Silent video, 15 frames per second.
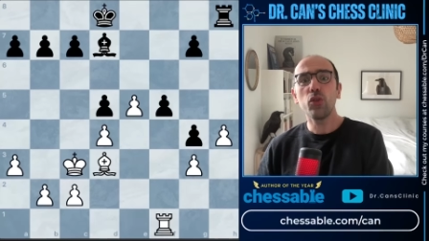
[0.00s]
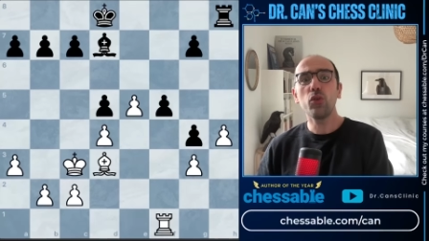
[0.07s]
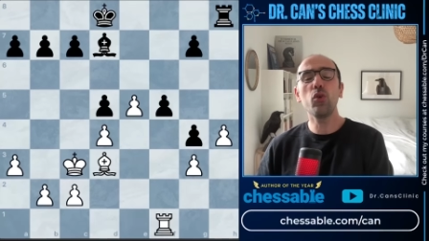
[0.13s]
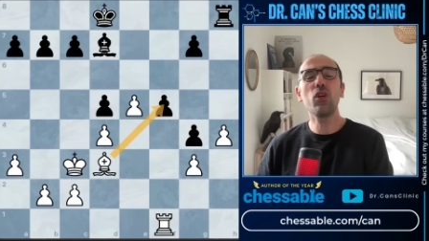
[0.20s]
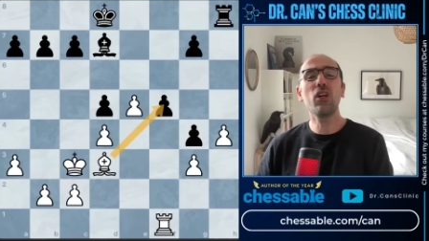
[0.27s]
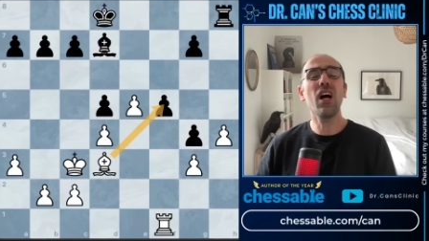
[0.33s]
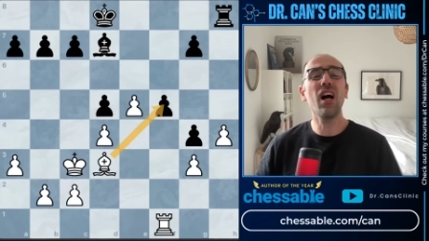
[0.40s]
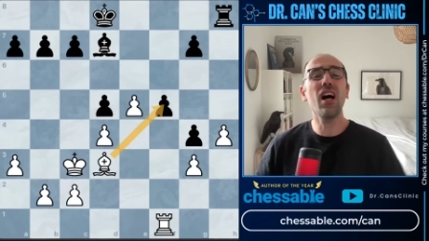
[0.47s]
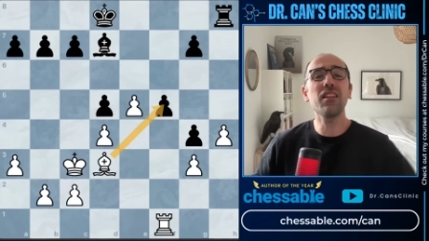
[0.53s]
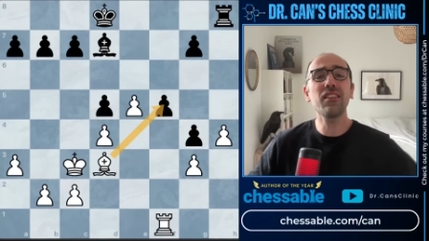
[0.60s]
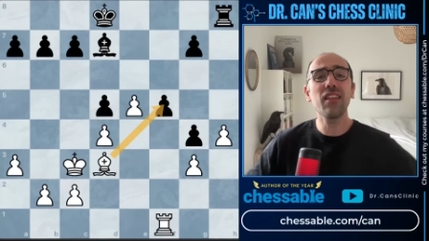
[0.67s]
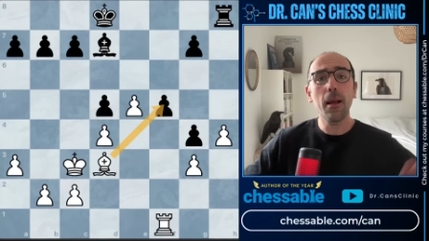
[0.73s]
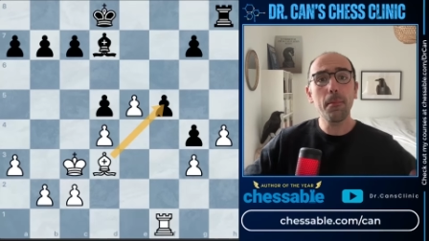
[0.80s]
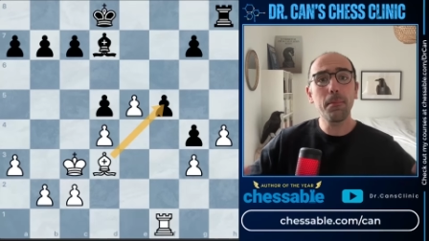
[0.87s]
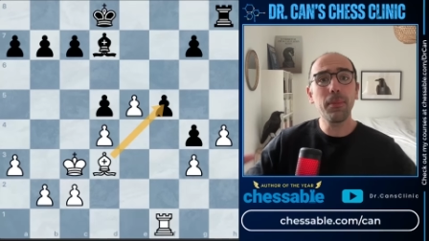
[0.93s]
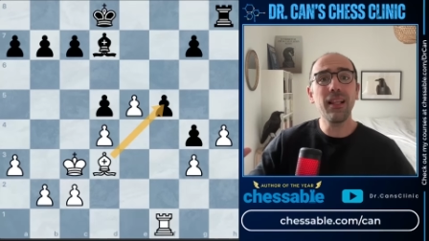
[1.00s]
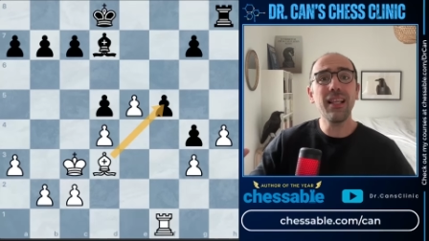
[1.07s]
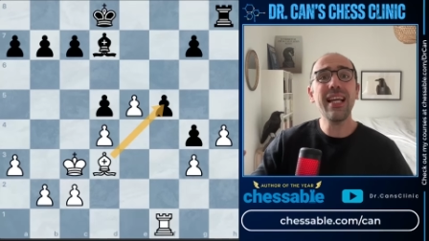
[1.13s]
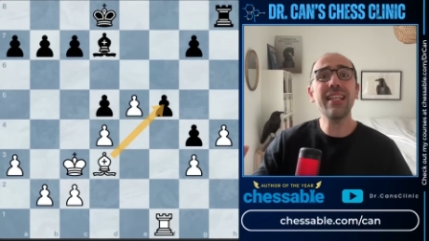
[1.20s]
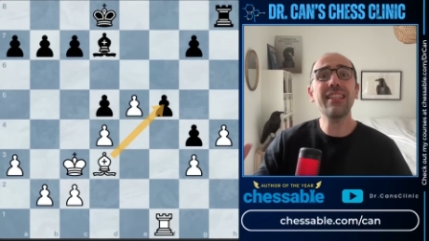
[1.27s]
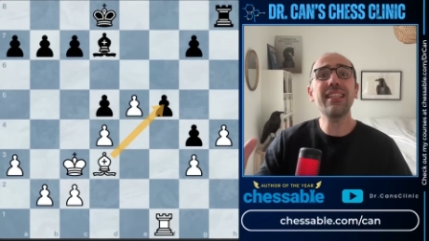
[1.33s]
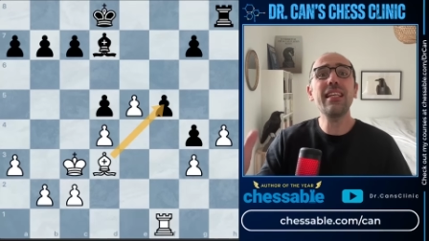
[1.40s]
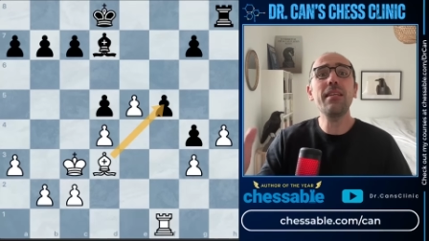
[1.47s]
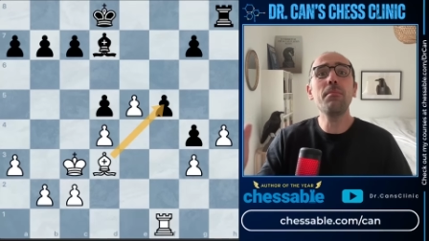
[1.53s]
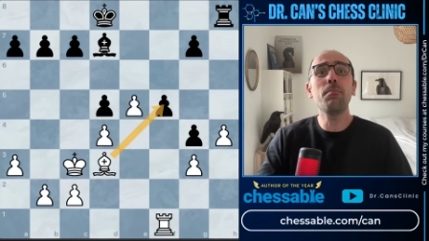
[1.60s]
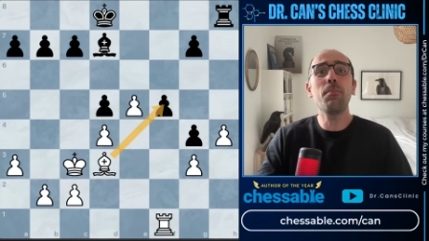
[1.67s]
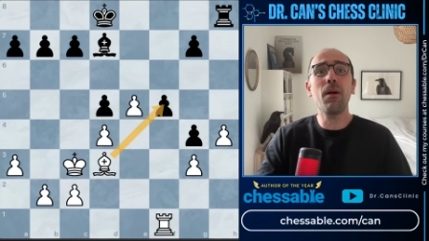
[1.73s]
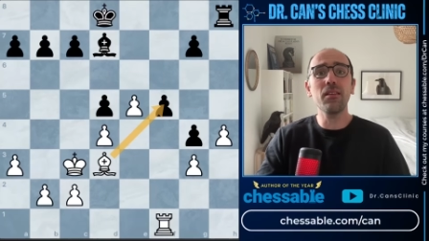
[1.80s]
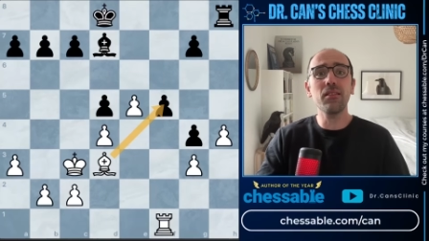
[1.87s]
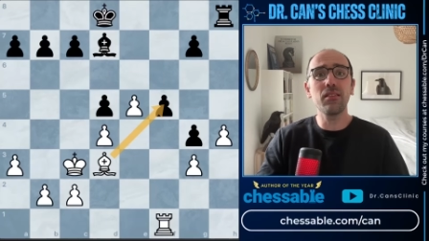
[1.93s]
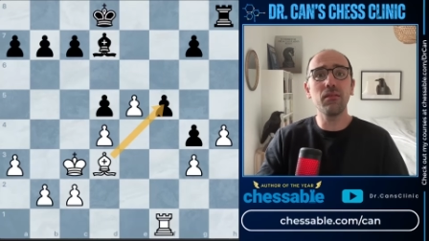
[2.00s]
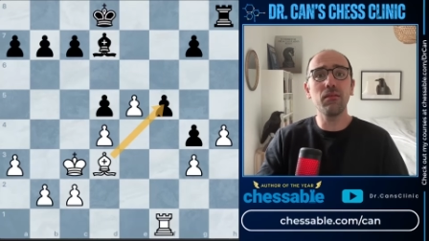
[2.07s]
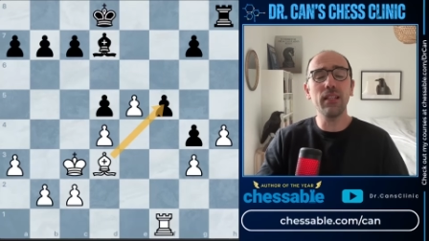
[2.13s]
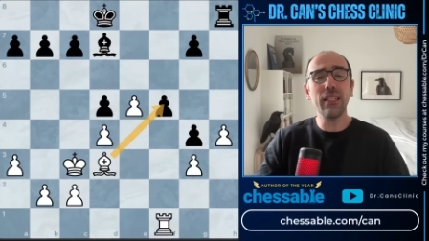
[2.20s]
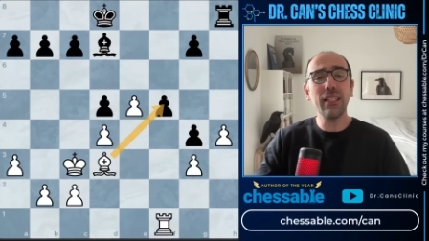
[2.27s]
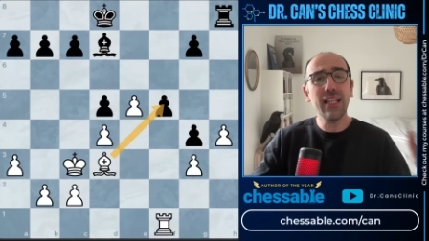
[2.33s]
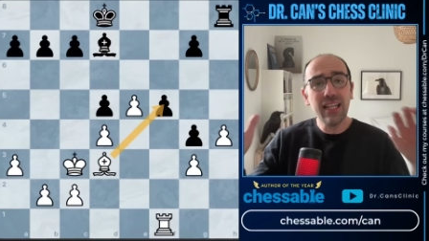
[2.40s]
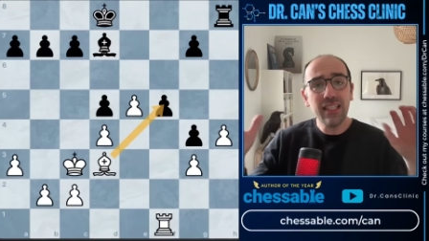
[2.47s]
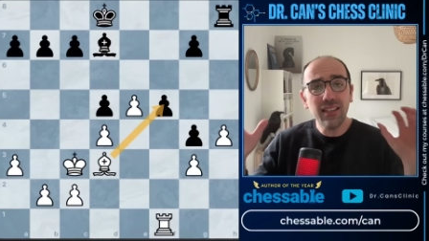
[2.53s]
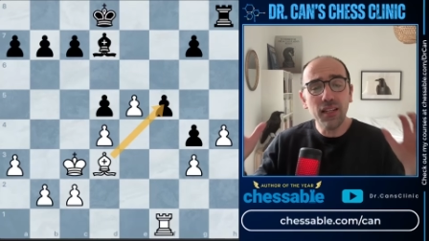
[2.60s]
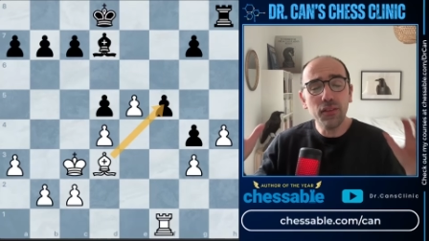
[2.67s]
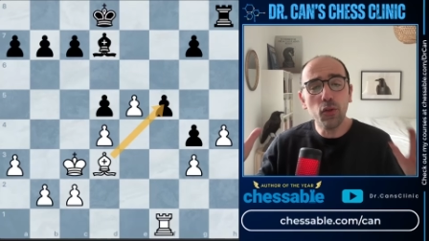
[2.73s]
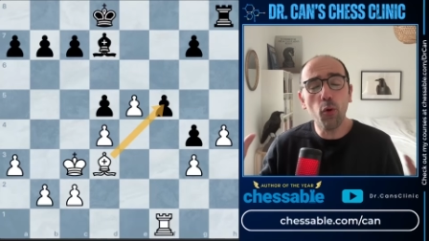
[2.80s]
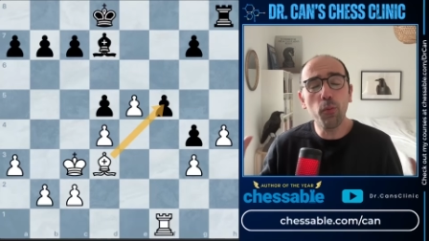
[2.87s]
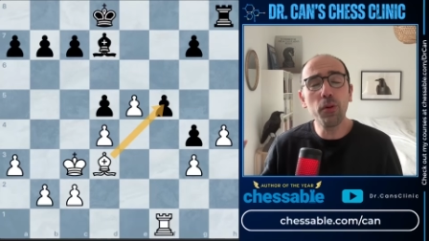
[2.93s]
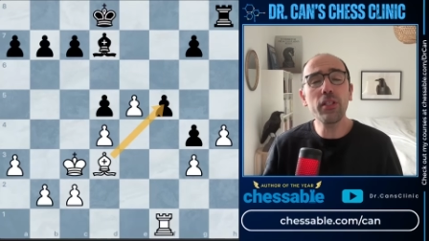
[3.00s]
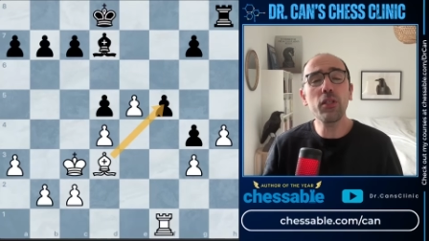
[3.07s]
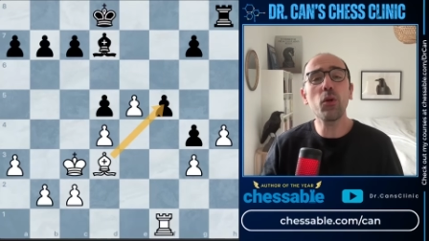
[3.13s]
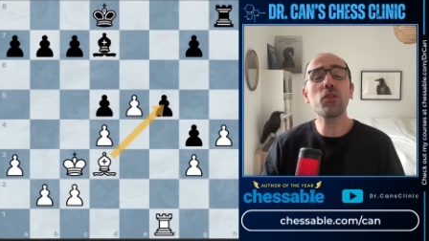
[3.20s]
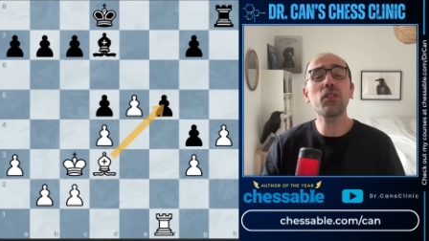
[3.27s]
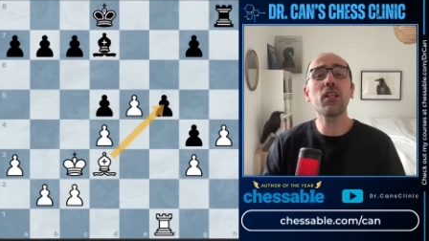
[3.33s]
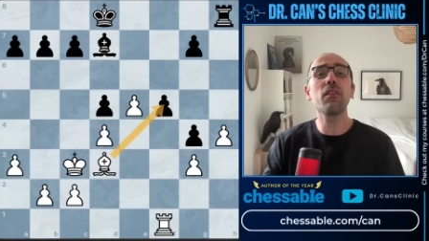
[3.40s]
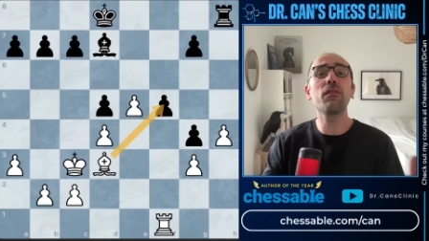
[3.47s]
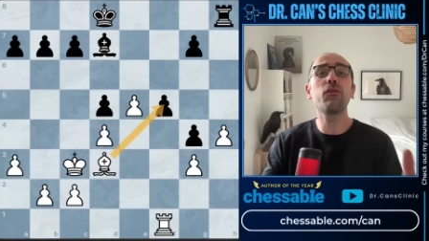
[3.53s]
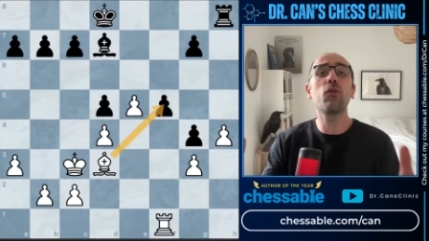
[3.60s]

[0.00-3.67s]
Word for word: you can't play it impulsively. Then you're opening yourself